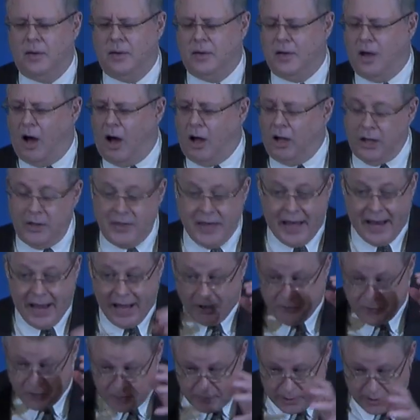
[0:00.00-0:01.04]
All of that
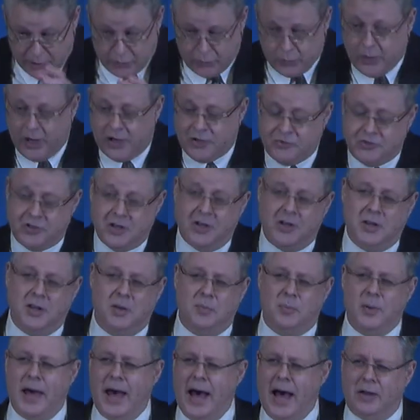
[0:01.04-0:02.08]
has to be thrust into the
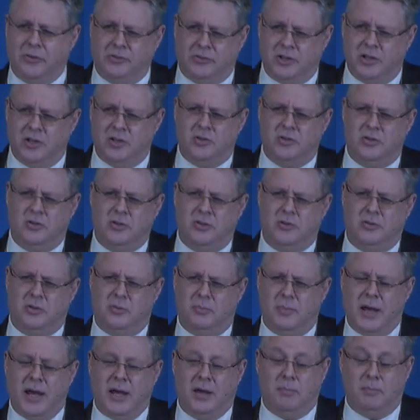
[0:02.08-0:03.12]
passage to
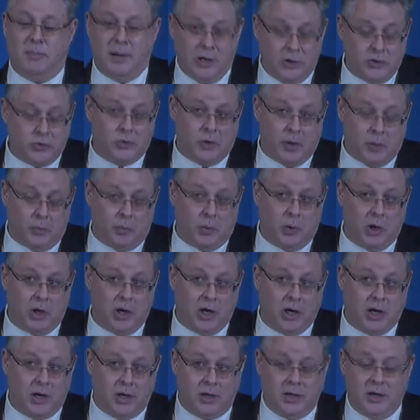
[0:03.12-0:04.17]
make mid trib
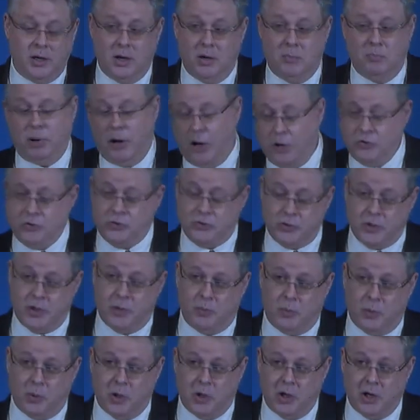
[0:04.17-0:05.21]
work, post
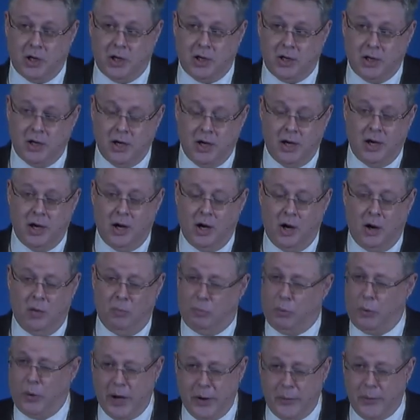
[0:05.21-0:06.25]
trib work,
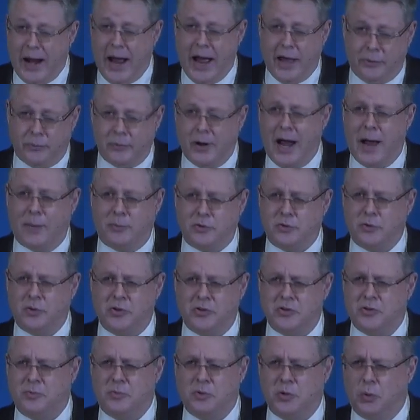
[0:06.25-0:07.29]
pre wrath
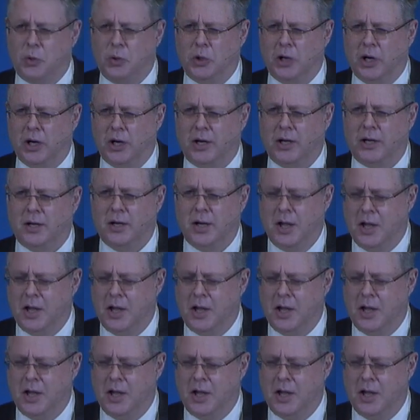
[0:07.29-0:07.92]
rapturism to work.